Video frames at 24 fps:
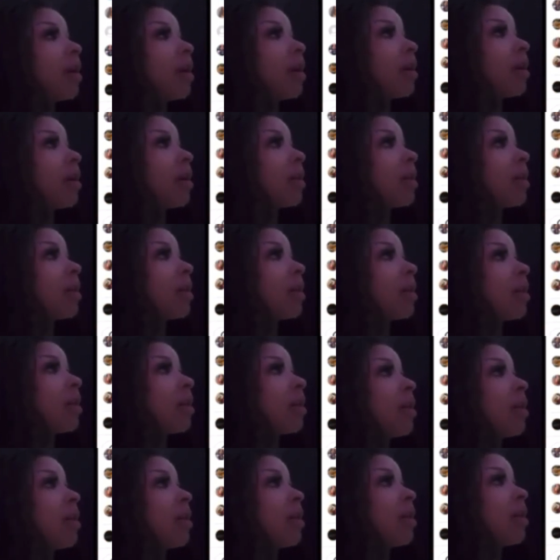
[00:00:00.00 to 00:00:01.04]

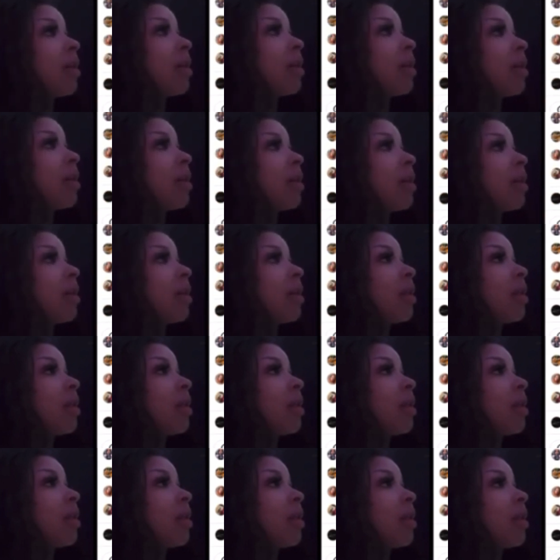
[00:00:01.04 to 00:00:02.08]

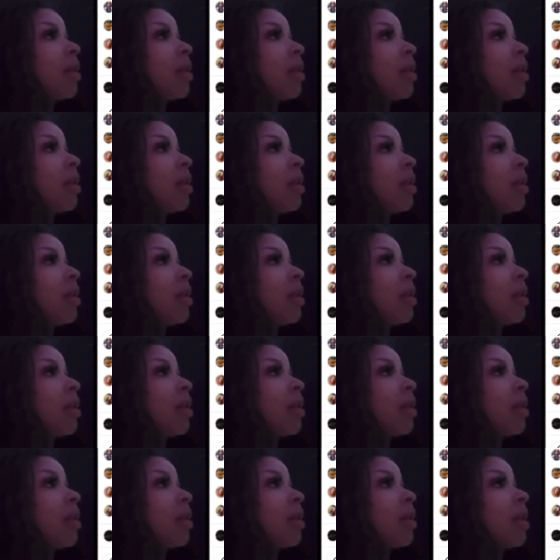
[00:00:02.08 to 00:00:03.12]

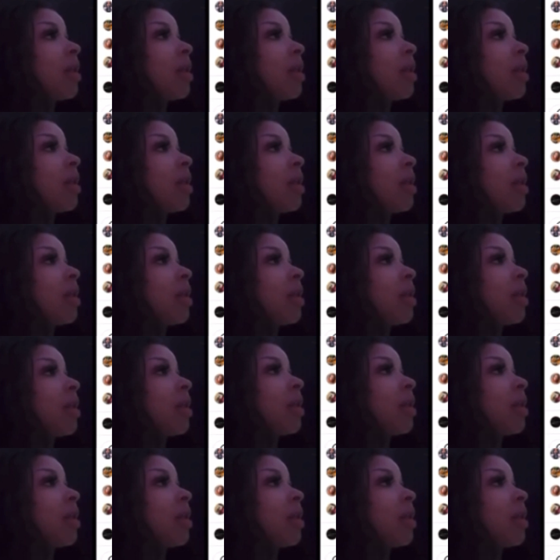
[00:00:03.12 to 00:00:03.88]
Nobody speaks.